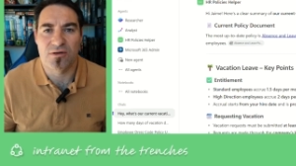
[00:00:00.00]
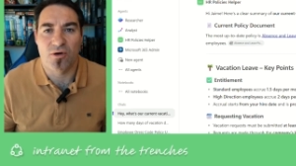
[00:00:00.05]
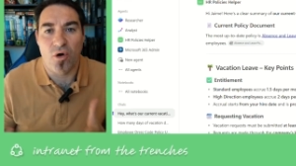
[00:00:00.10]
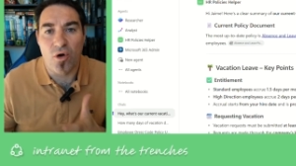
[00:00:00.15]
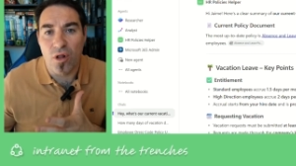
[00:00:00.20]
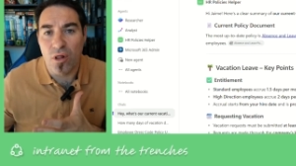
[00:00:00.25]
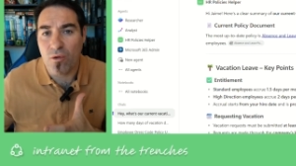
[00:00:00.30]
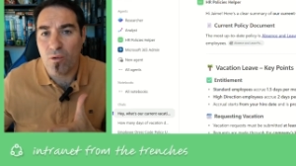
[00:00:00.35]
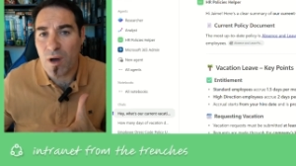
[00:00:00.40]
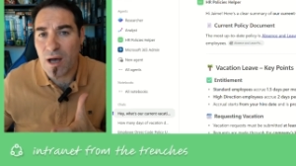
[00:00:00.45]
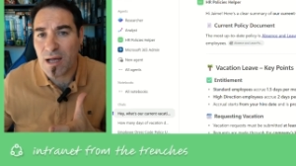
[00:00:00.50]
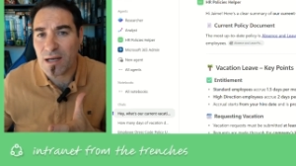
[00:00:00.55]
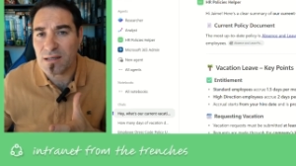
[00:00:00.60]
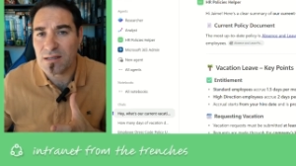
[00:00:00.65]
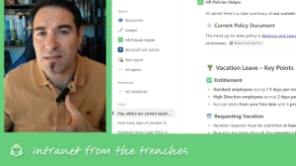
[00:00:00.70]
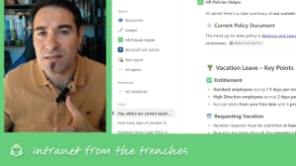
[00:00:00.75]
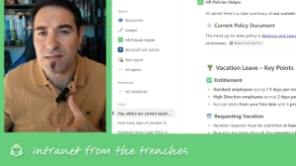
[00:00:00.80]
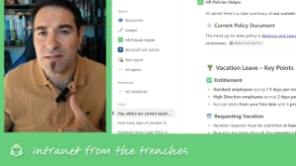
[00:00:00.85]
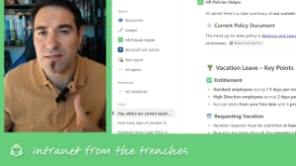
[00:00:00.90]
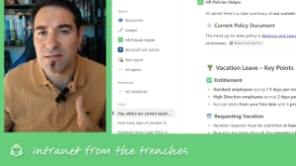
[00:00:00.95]
Old
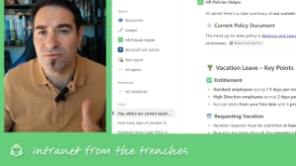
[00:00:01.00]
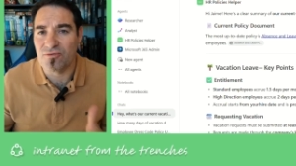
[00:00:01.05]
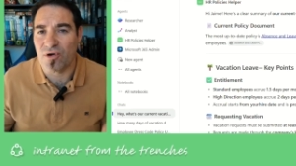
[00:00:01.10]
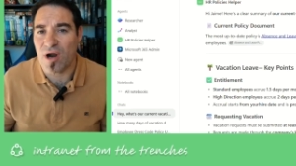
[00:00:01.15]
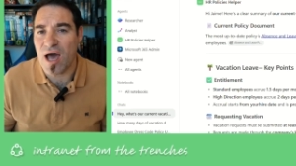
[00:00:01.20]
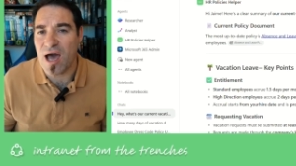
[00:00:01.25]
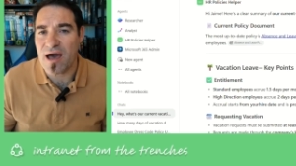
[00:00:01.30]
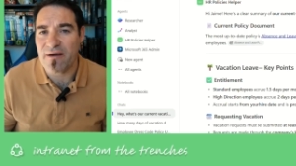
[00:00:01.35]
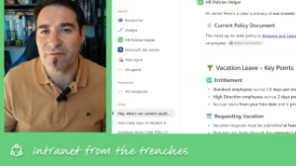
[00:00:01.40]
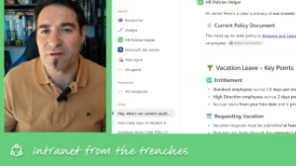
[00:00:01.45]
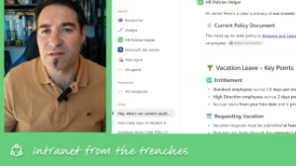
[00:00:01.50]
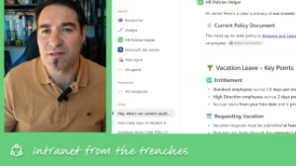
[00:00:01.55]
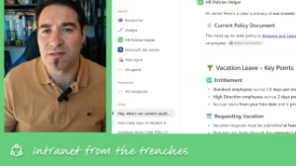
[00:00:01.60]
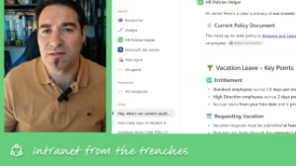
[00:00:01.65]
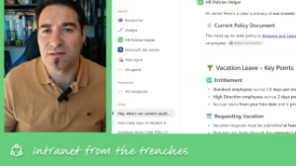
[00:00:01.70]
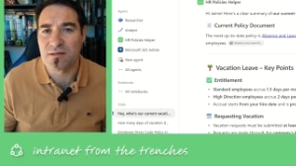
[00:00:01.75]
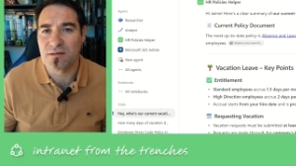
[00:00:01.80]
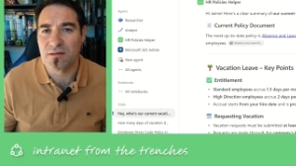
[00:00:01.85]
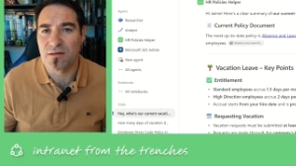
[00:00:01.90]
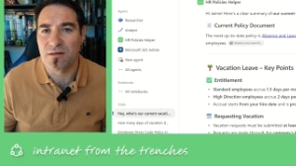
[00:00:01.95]
ones,
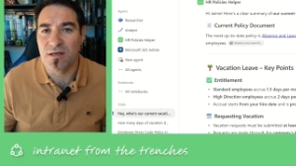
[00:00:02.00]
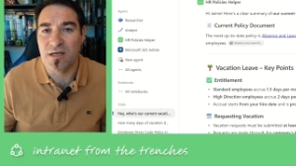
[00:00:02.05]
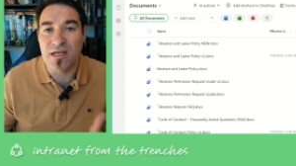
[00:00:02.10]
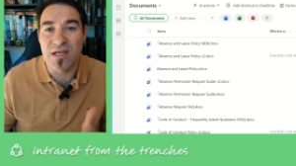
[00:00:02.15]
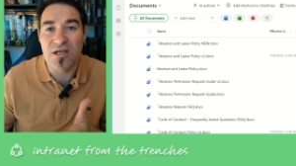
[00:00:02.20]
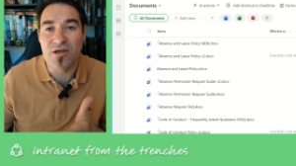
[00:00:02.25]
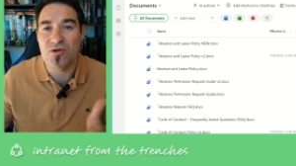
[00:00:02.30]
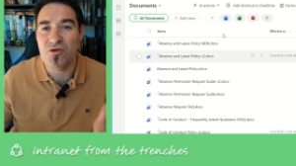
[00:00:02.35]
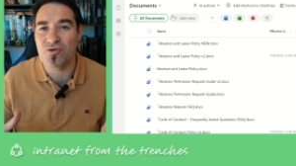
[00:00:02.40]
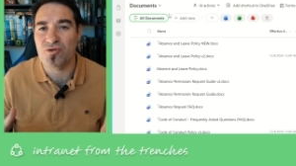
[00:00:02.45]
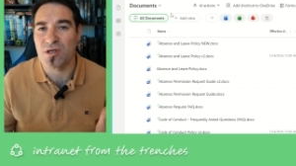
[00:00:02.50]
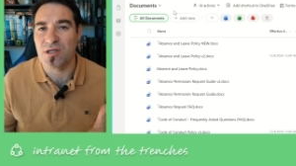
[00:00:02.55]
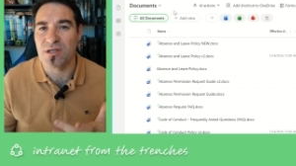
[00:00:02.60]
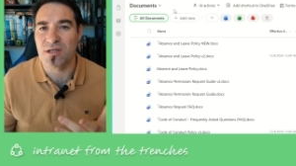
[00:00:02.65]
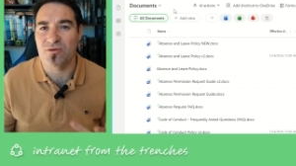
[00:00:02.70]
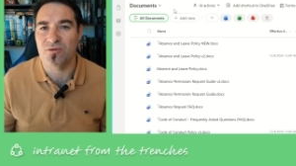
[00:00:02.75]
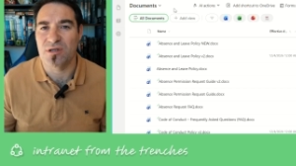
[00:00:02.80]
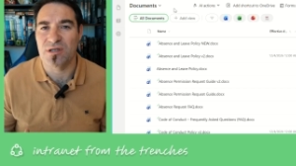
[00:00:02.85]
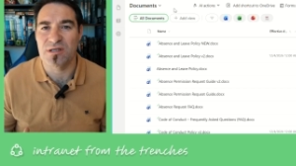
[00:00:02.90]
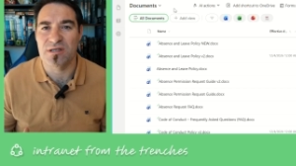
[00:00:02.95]
drafts, new
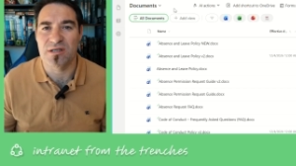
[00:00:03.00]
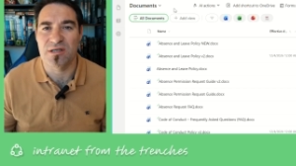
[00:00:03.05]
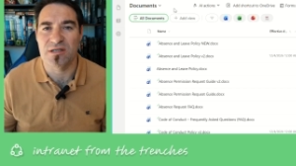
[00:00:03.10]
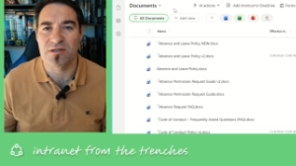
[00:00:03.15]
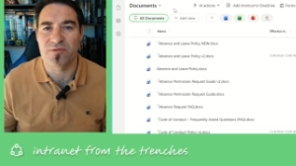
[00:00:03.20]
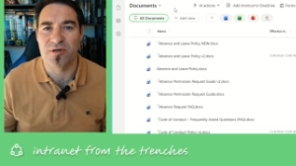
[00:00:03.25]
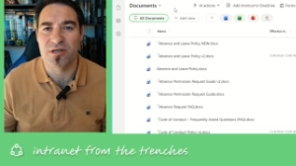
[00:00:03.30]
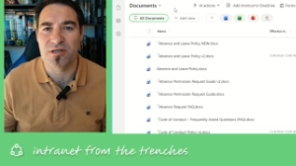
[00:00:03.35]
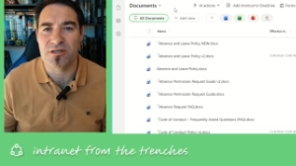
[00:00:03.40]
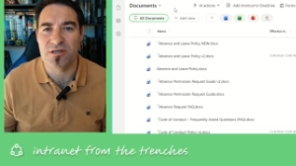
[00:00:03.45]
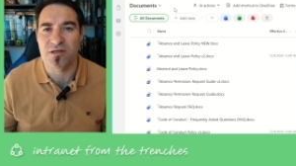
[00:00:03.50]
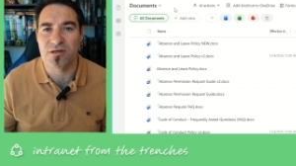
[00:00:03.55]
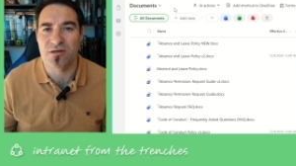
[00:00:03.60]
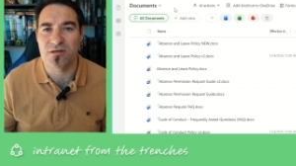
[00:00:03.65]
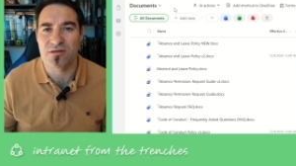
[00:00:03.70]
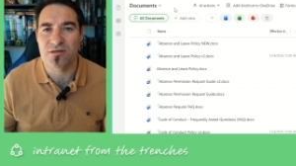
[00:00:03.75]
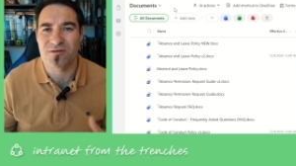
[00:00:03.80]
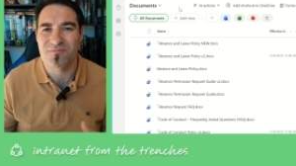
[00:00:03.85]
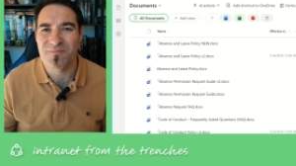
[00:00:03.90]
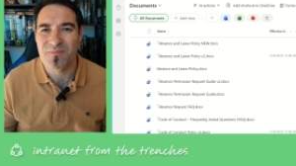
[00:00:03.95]
2026
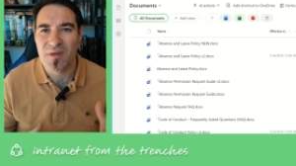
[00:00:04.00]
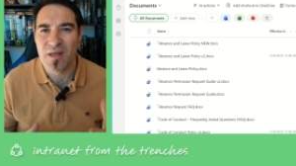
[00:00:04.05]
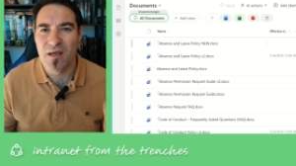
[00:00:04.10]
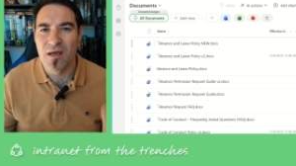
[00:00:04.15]
versions,